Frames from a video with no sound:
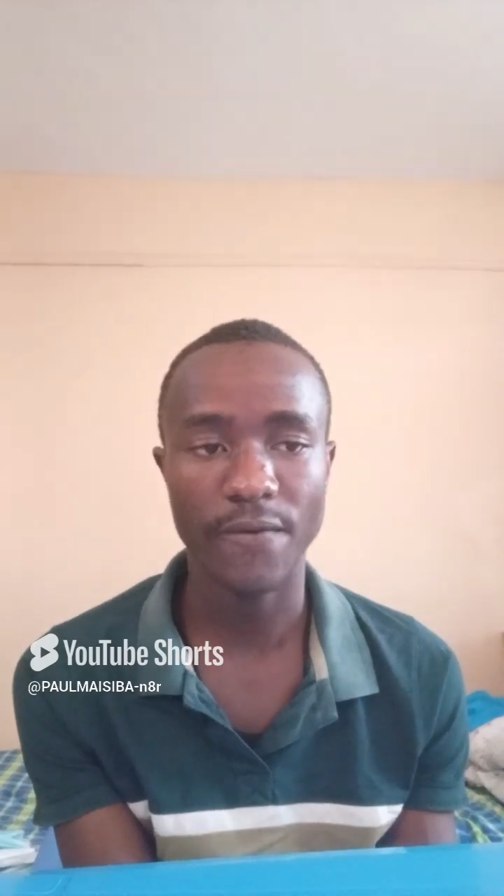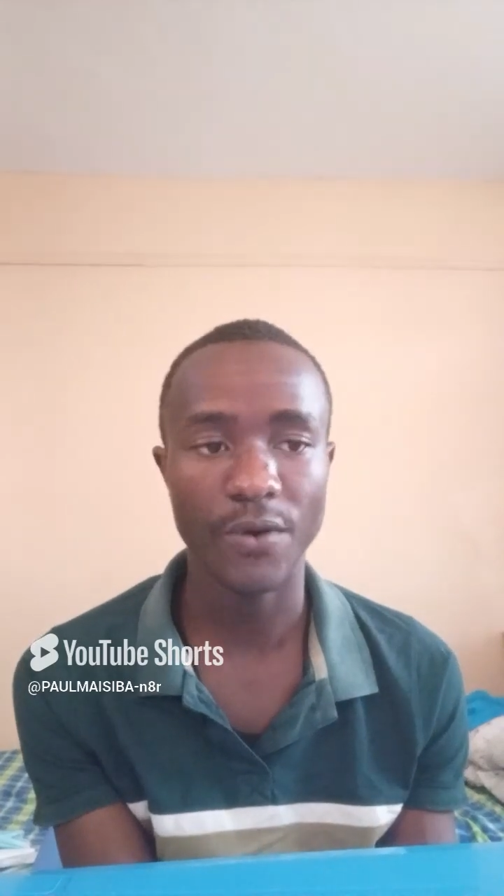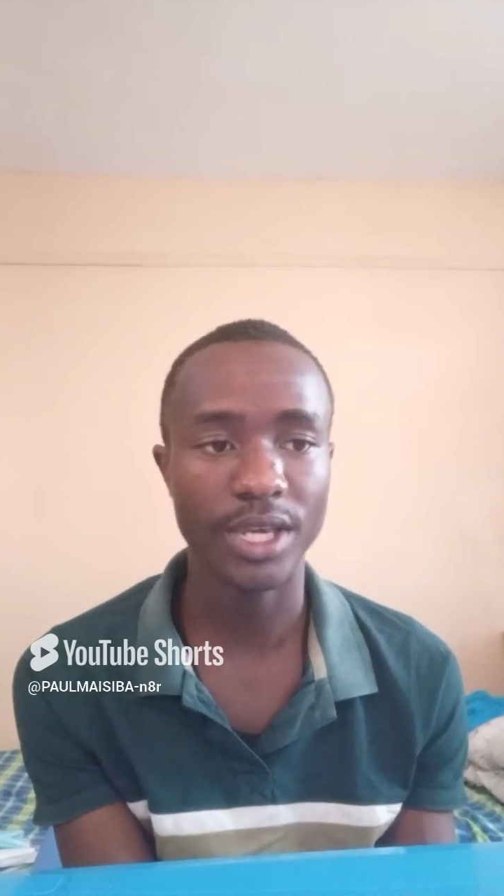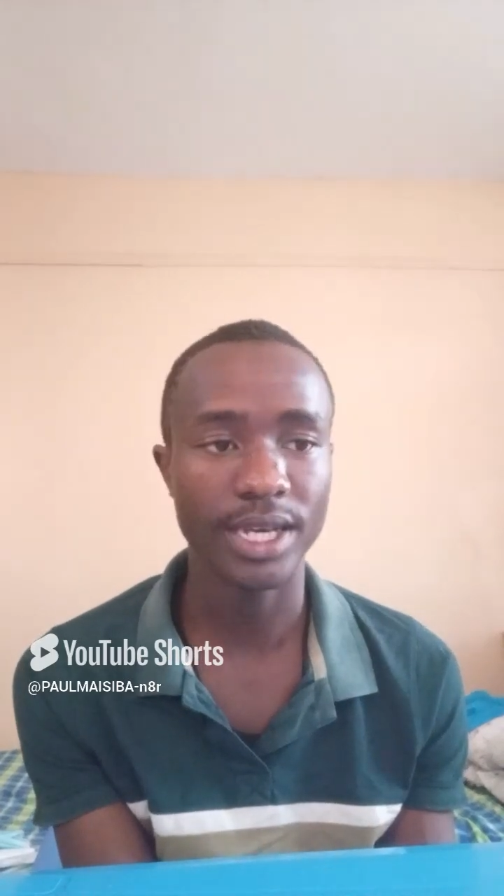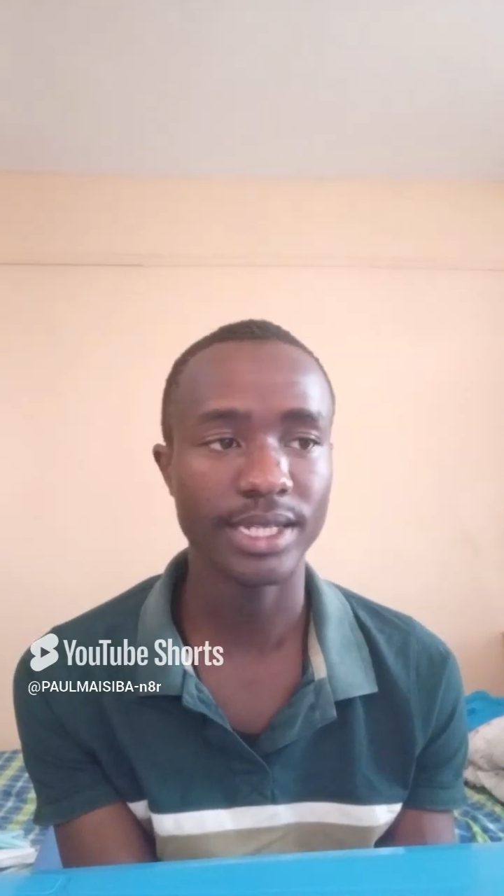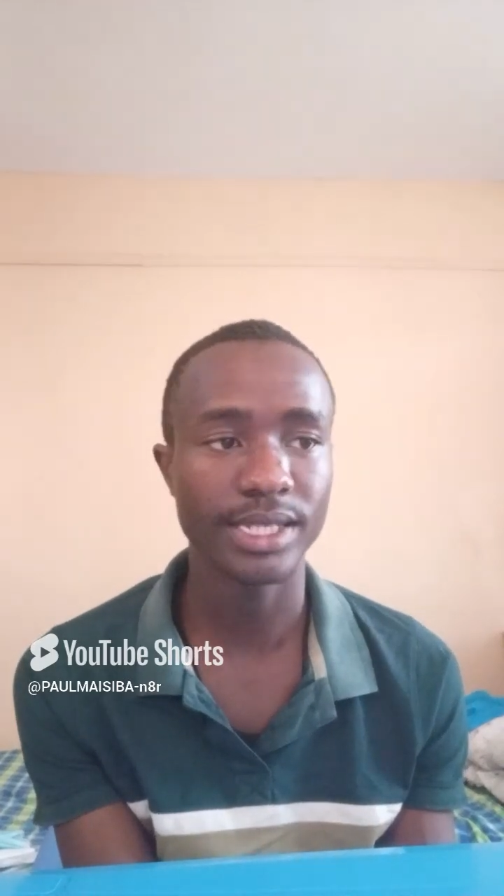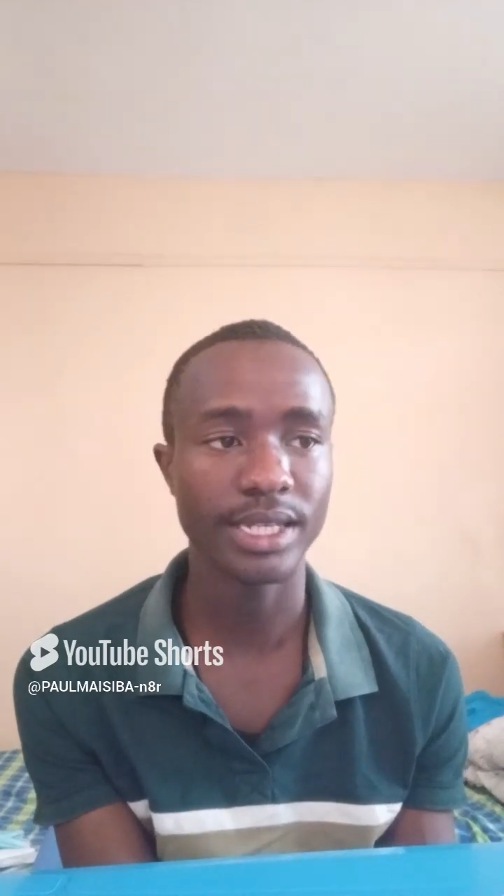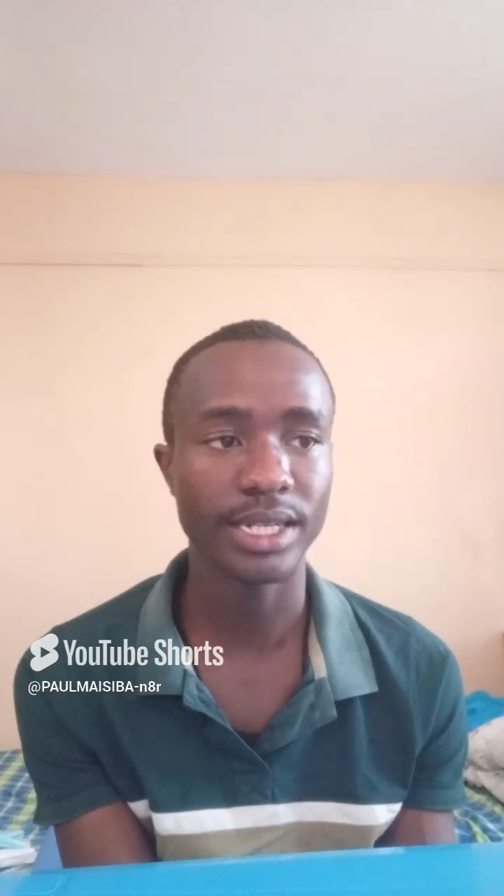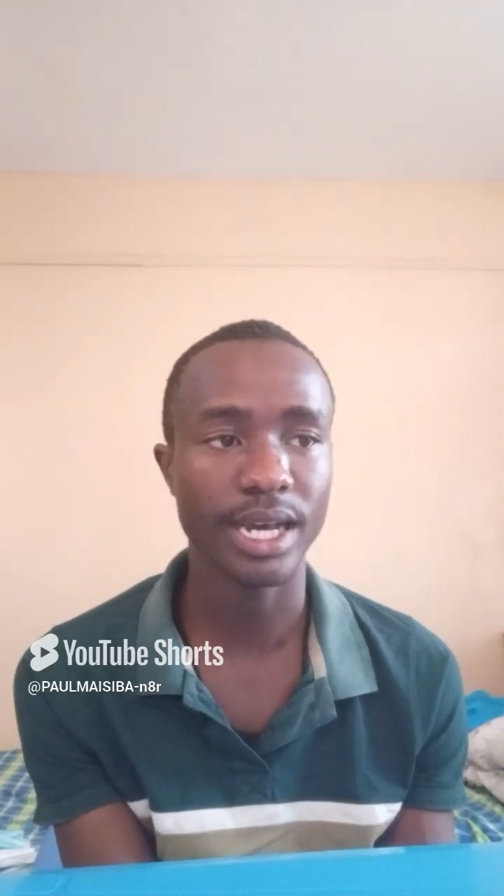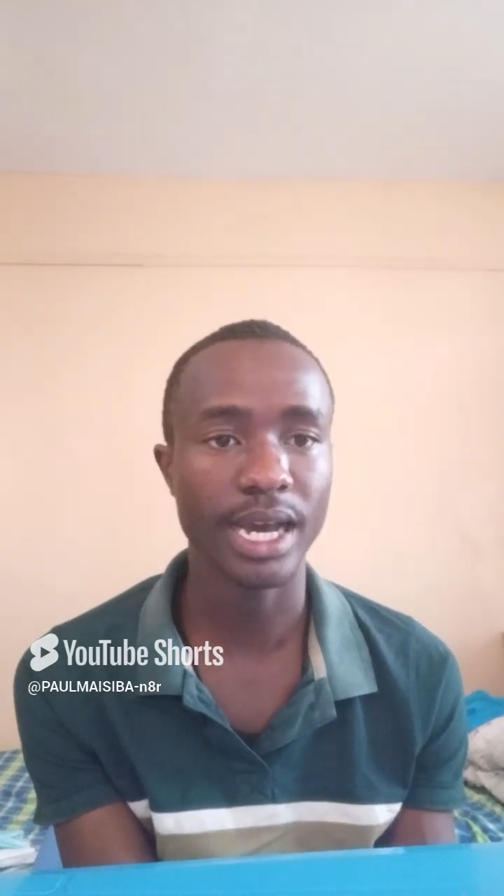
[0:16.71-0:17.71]
4 years
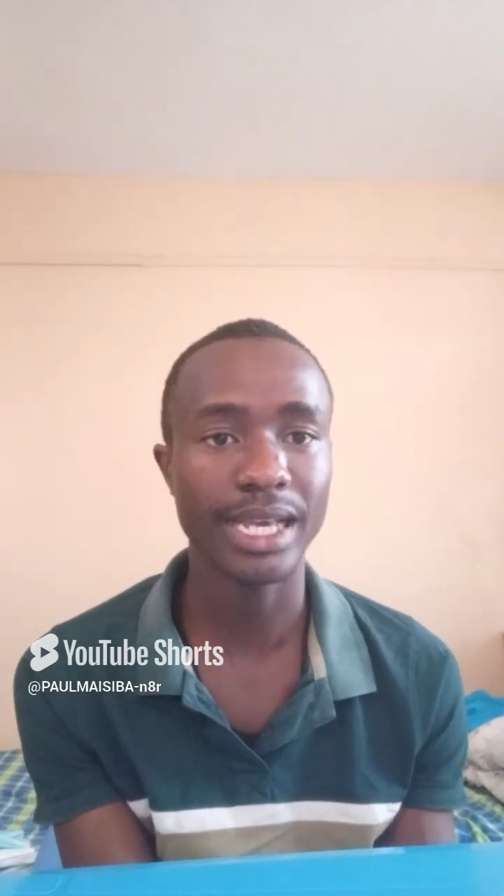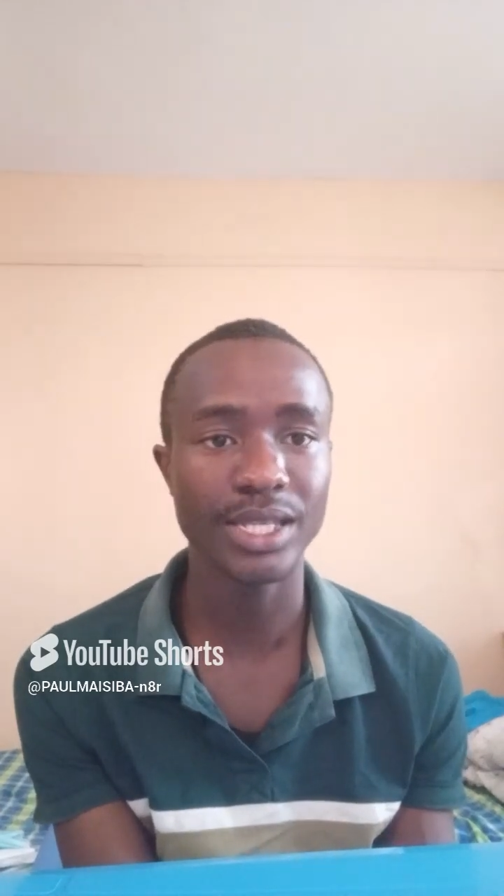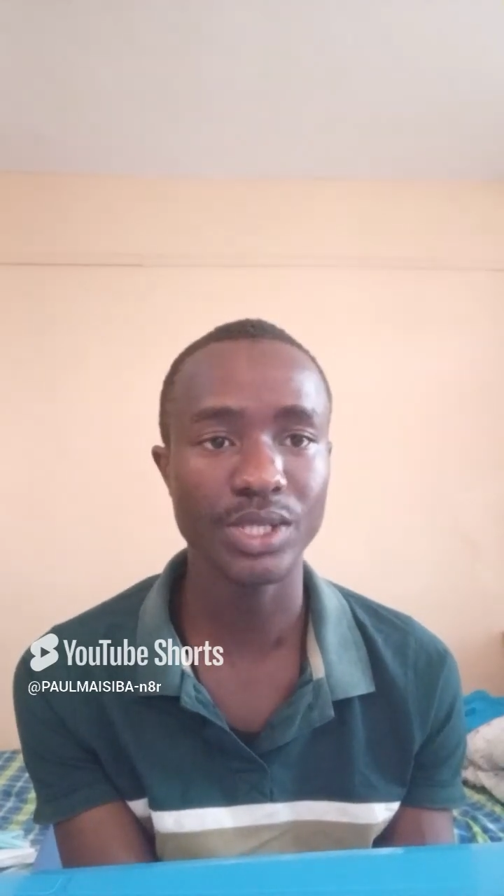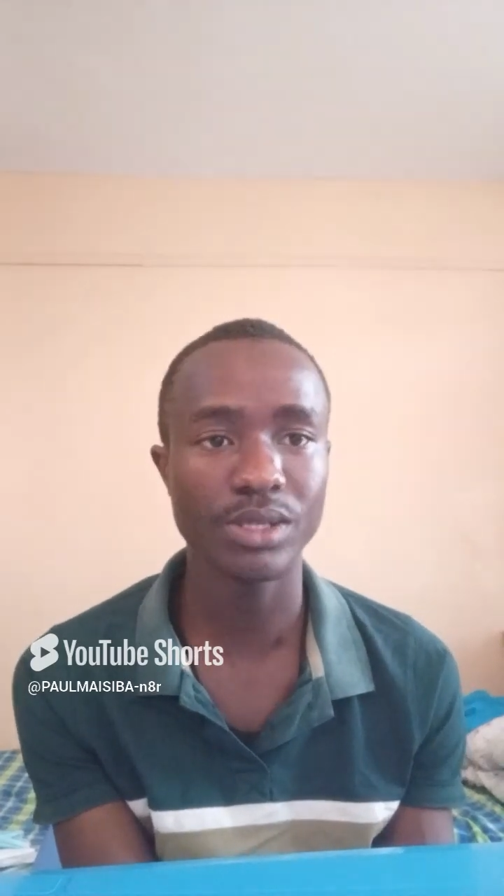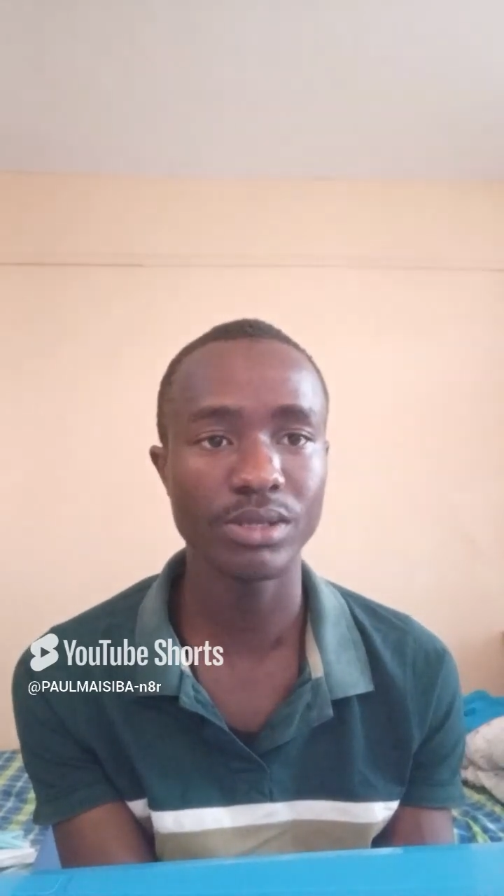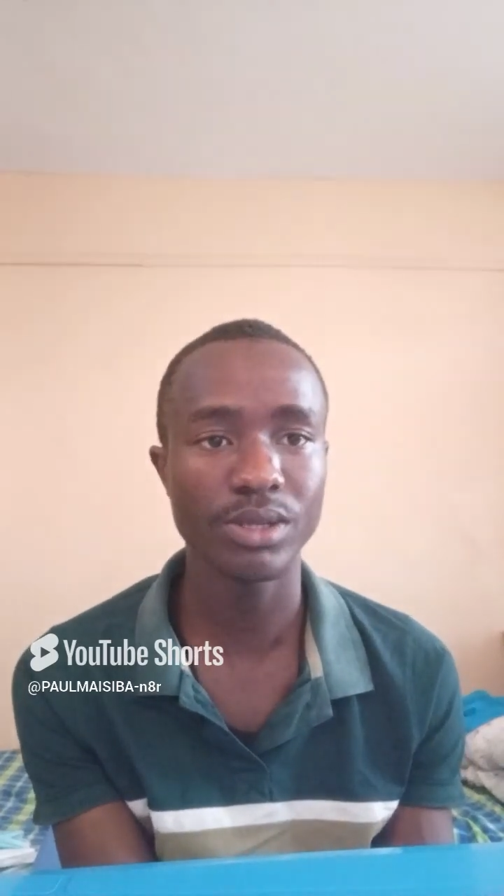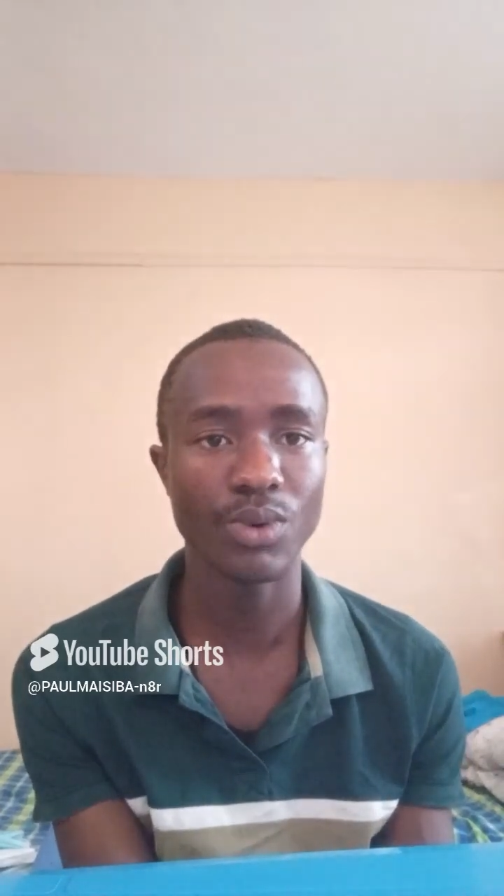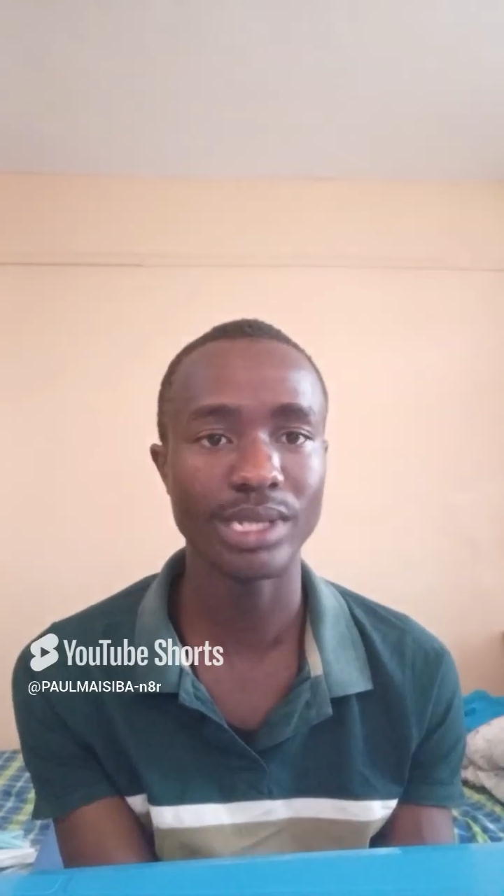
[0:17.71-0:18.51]
in high school